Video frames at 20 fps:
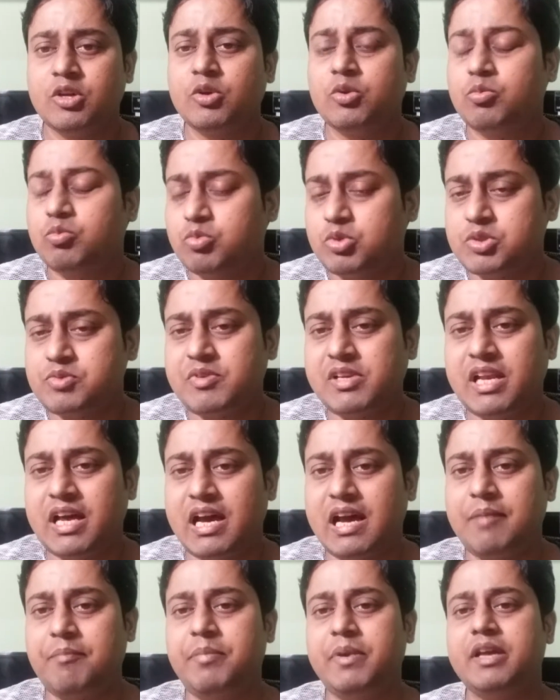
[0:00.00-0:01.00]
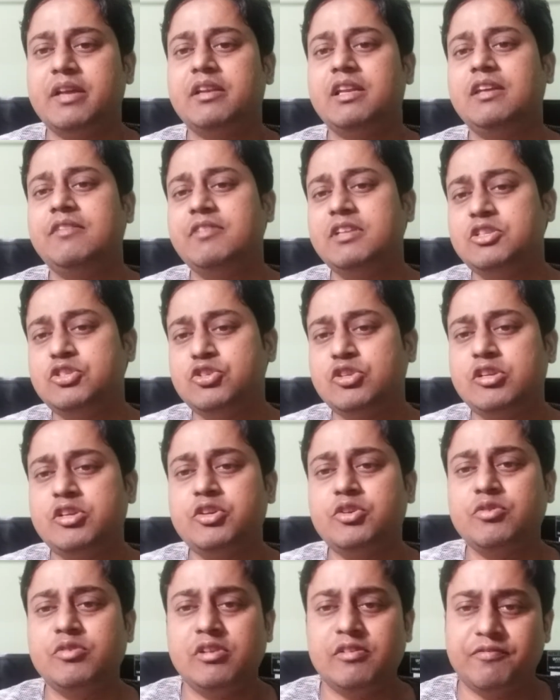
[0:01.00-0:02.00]
what will happen, eventually
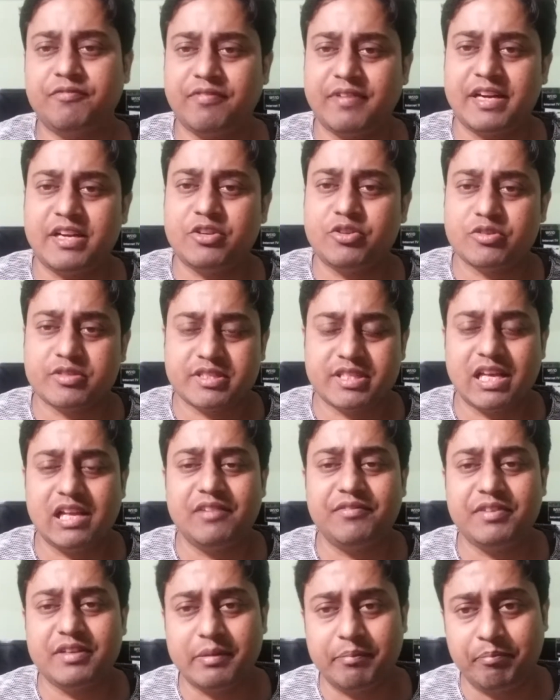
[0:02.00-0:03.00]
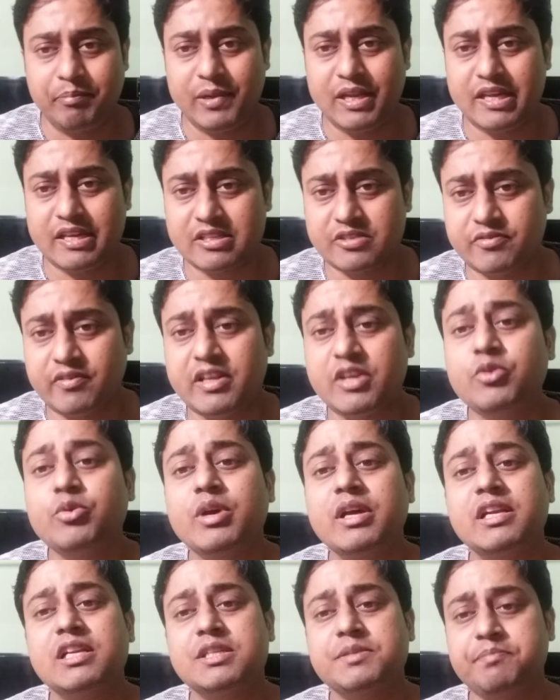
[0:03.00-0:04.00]
you will find yourself in a place where you
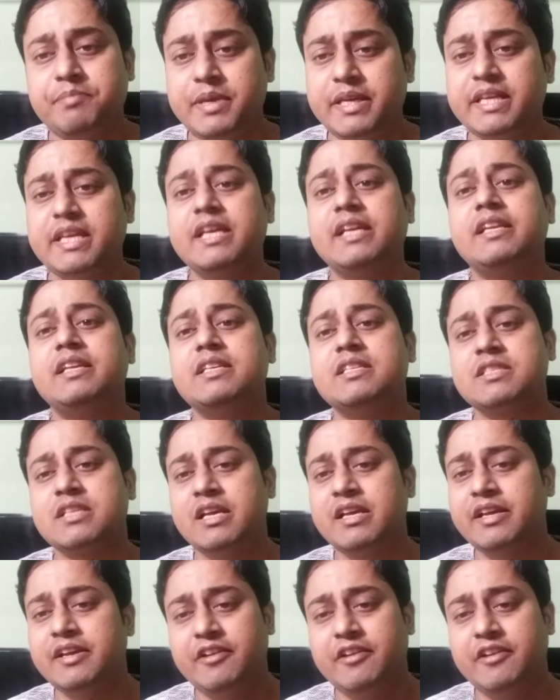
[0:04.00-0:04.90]
can speak English